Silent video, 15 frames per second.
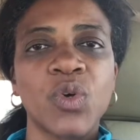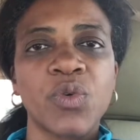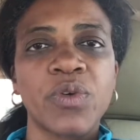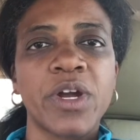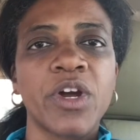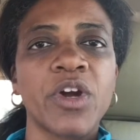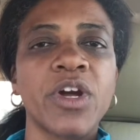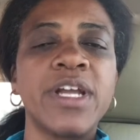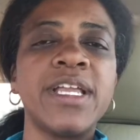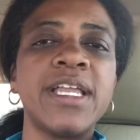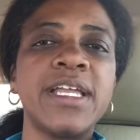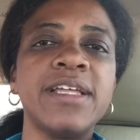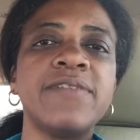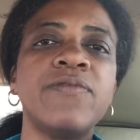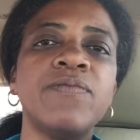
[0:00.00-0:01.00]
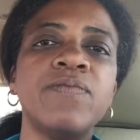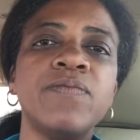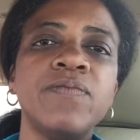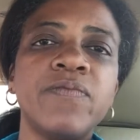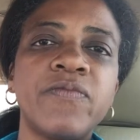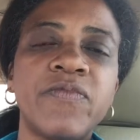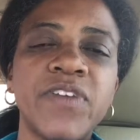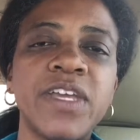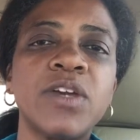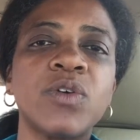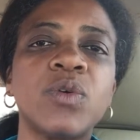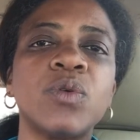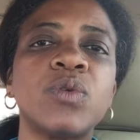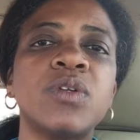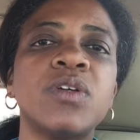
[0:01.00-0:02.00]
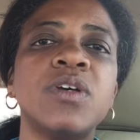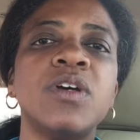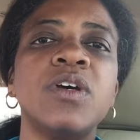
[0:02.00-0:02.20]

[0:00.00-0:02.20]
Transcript: career, in any field.